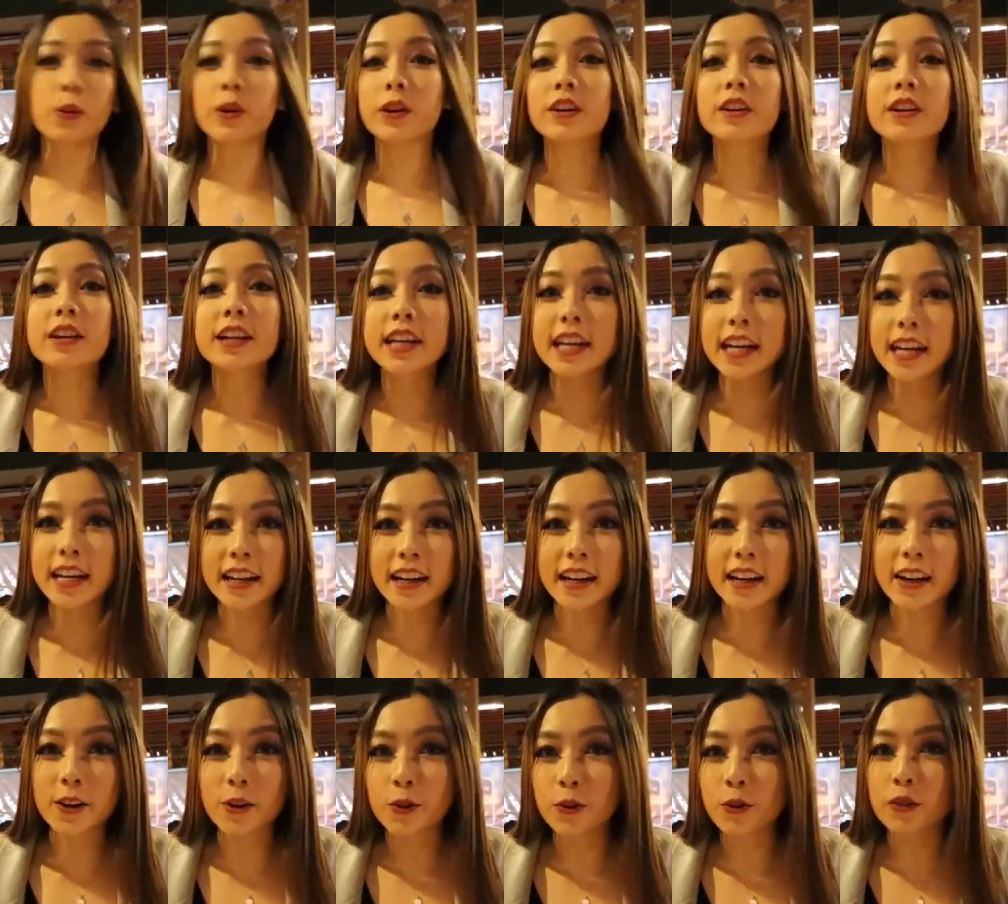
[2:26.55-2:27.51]
So we're going to get
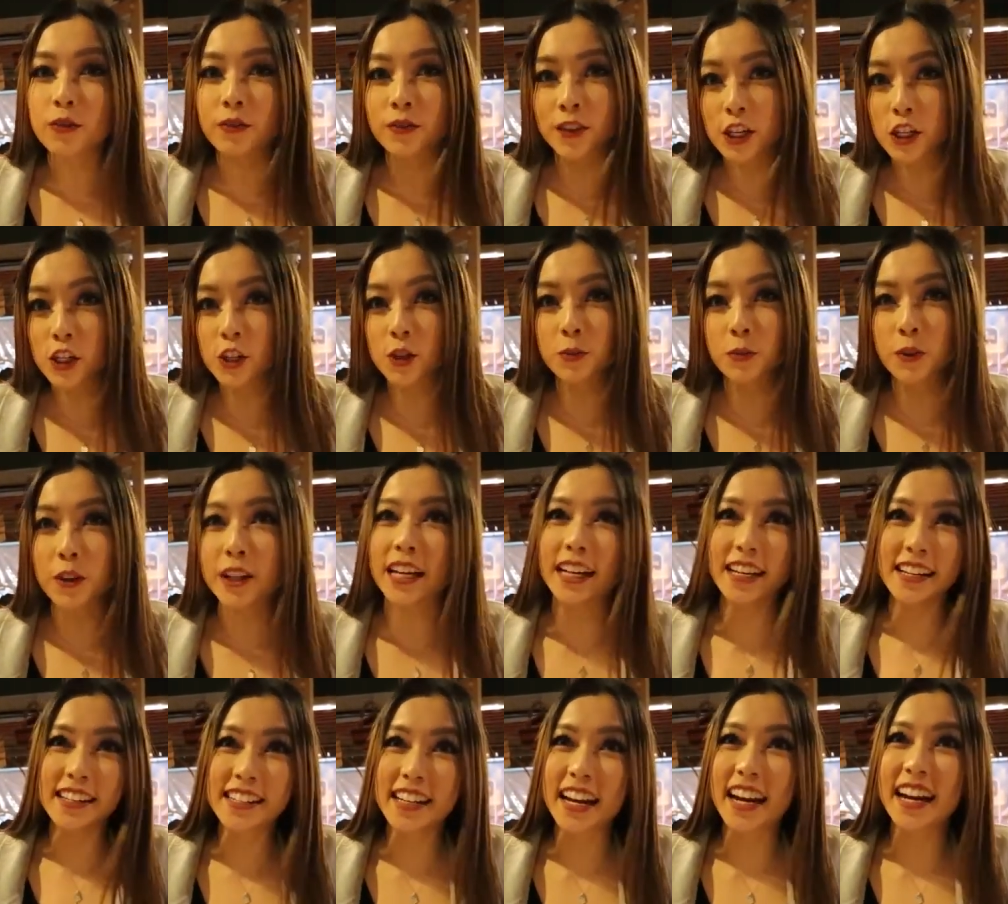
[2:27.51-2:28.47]
a good vegetable
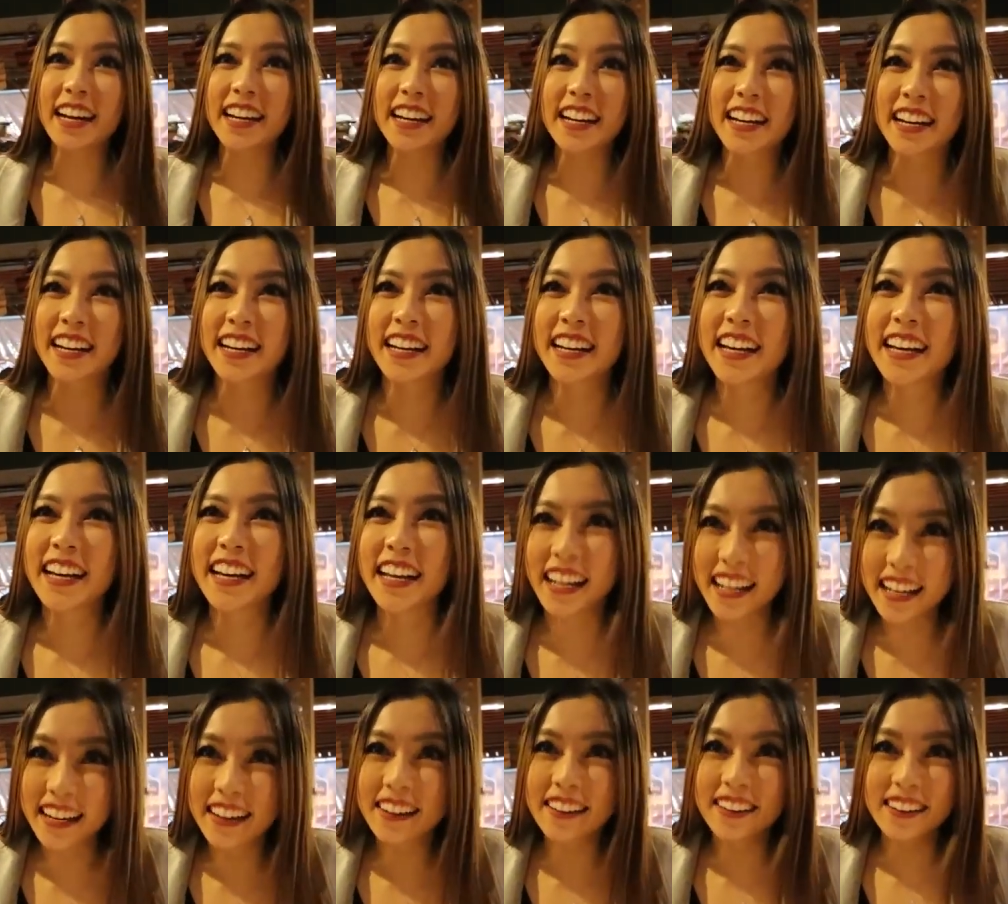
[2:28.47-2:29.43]
intake
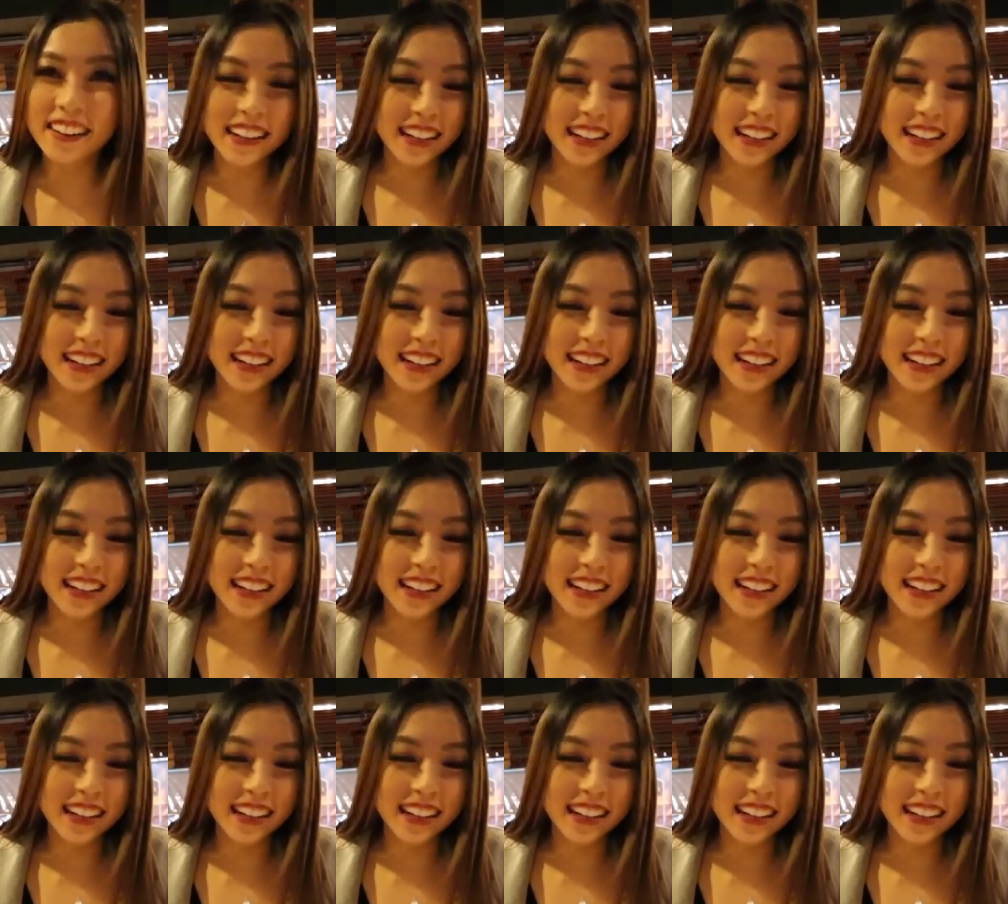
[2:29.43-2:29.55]
here.